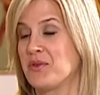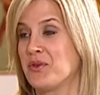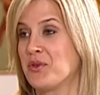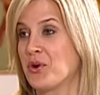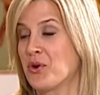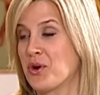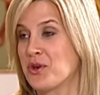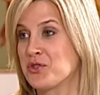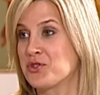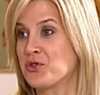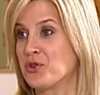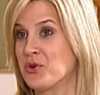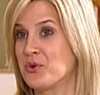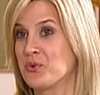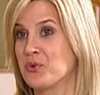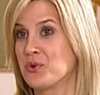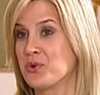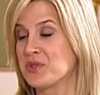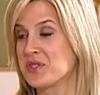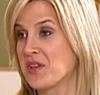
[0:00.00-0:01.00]
there are certain
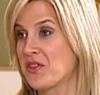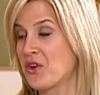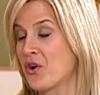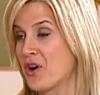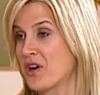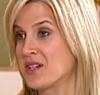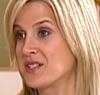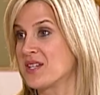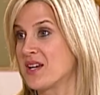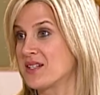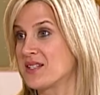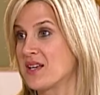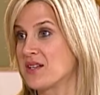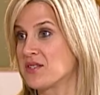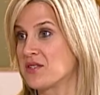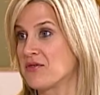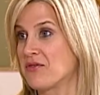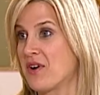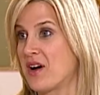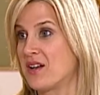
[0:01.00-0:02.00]
rules that the architect has
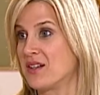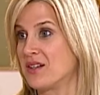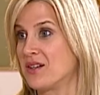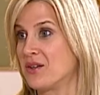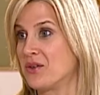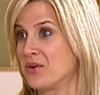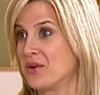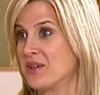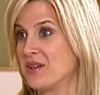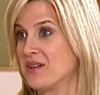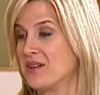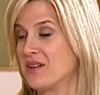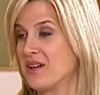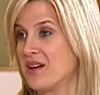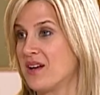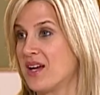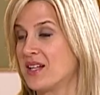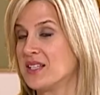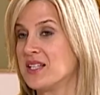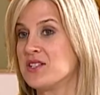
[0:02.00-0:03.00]
to follow,
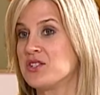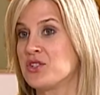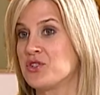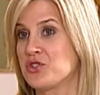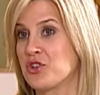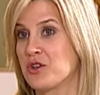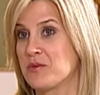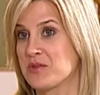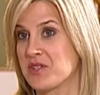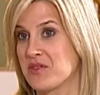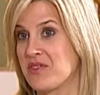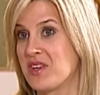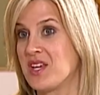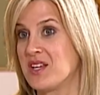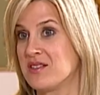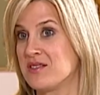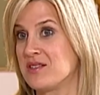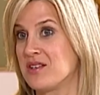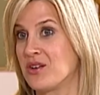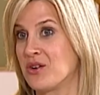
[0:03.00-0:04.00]
at least in terms of the
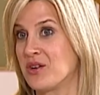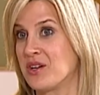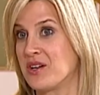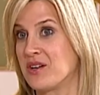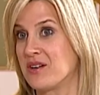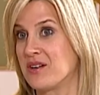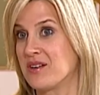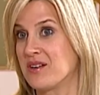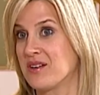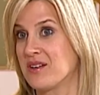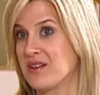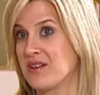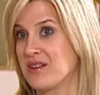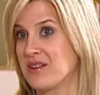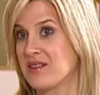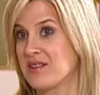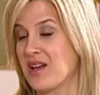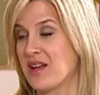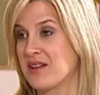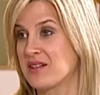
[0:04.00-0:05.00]
interior,
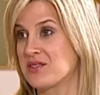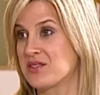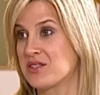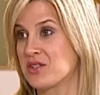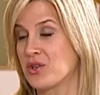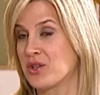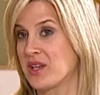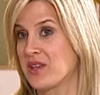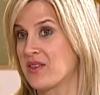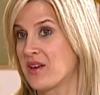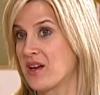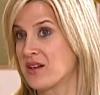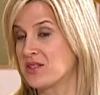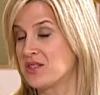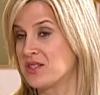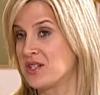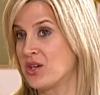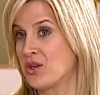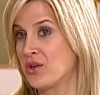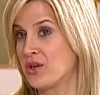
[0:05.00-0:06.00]
not necessarily the
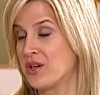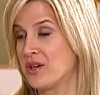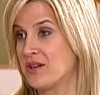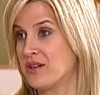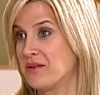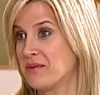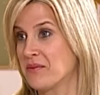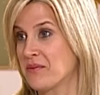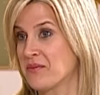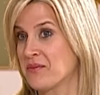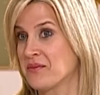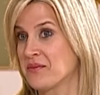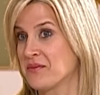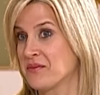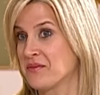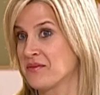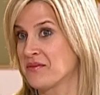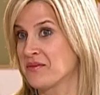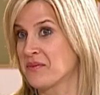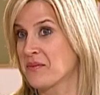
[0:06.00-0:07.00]
exterior?
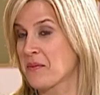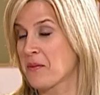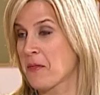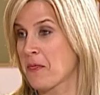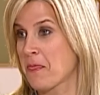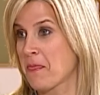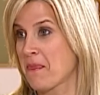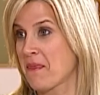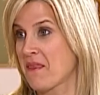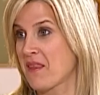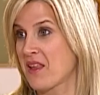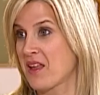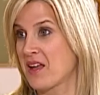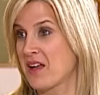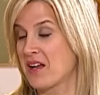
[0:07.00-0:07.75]
Well, I think the...